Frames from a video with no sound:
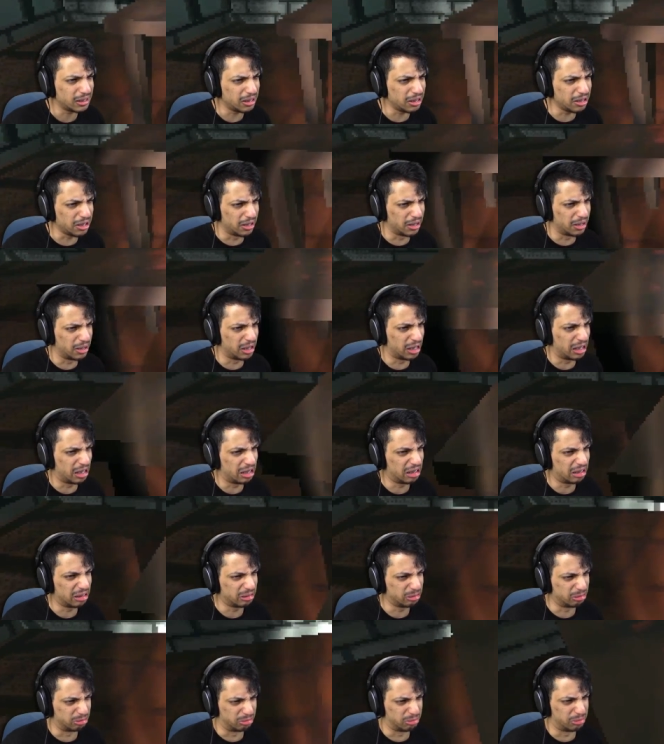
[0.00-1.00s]

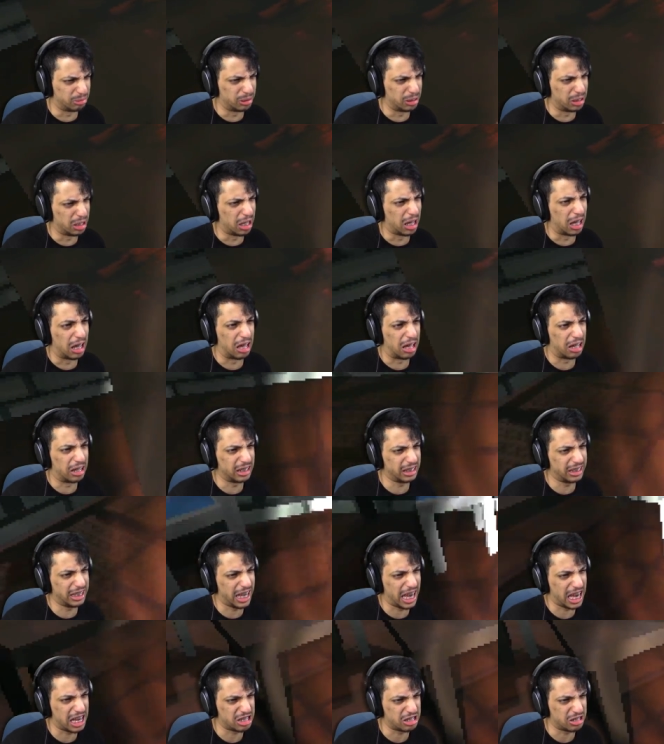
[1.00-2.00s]
I
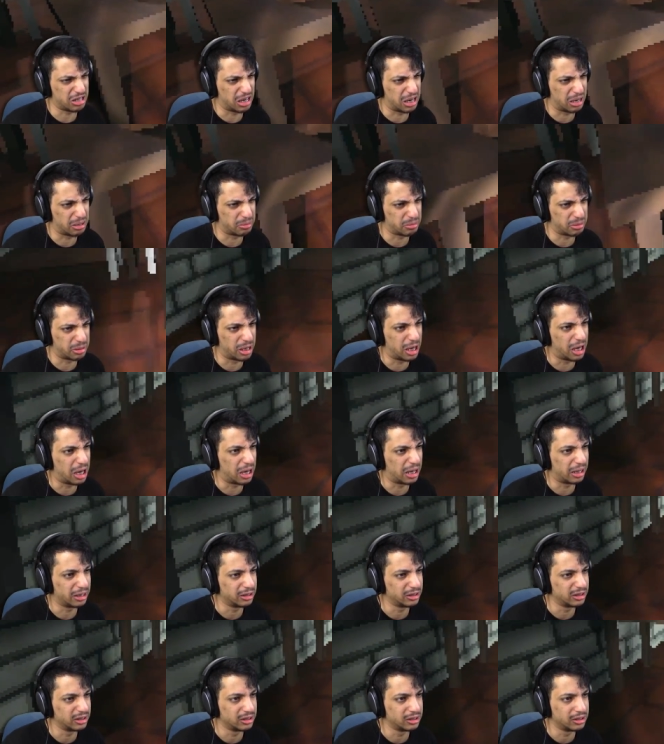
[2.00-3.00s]
catch you.
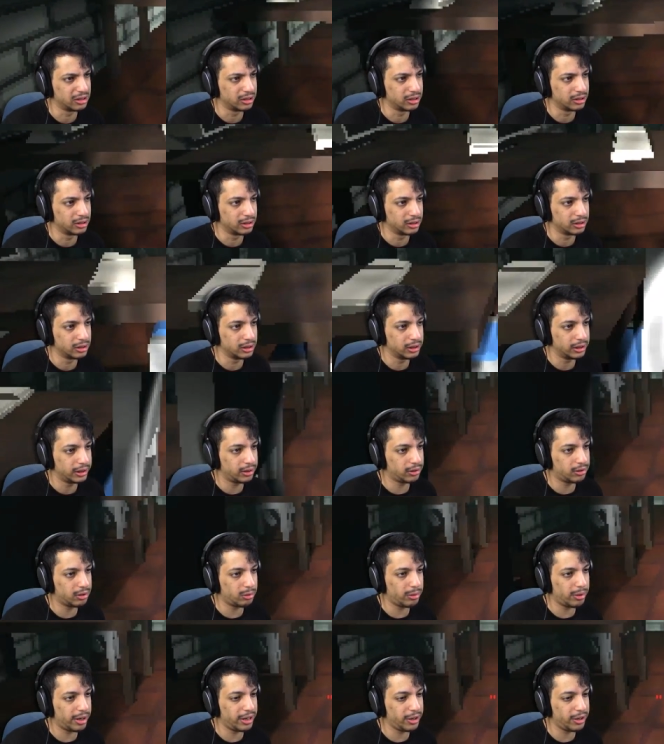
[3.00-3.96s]
Is there